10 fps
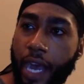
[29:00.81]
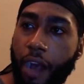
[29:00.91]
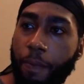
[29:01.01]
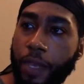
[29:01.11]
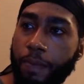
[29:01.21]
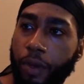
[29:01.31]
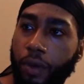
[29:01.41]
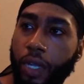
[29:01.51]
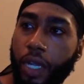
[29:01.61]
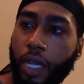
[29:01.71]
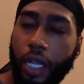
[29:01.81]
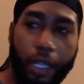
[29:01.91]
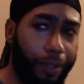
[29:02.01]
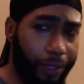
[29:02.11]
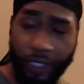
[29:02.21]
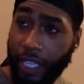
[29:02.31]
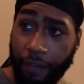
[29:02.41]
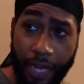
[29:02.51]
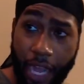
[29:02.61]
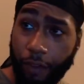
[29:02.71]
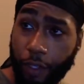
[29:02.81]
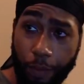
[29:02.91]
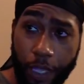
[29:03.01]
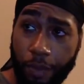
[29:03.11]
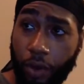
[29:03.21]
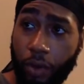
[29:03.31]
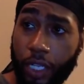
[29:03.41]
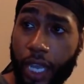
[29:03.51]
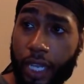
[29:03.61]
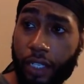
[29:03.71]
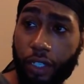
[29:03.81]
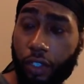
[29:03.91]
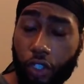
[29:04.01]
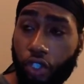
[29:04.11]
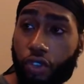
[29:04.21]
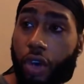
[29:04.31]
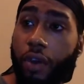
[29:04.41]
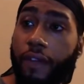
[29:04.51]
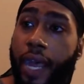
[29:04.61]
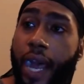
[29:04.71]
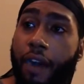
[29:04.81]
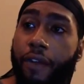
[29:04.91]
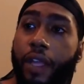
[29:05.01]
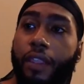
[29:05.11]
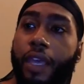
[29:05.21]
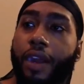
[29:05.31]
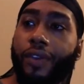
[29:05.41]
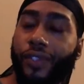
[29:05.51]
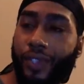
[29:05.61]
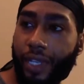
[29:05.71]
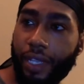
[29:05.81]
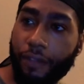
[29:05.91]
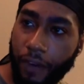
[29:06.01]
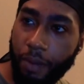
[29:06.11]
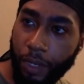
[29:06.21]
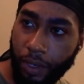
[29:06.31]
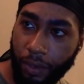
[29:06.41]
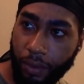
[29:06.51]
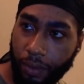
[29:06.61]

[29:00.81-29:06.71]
out to people that you don't even have, they are stealing from you.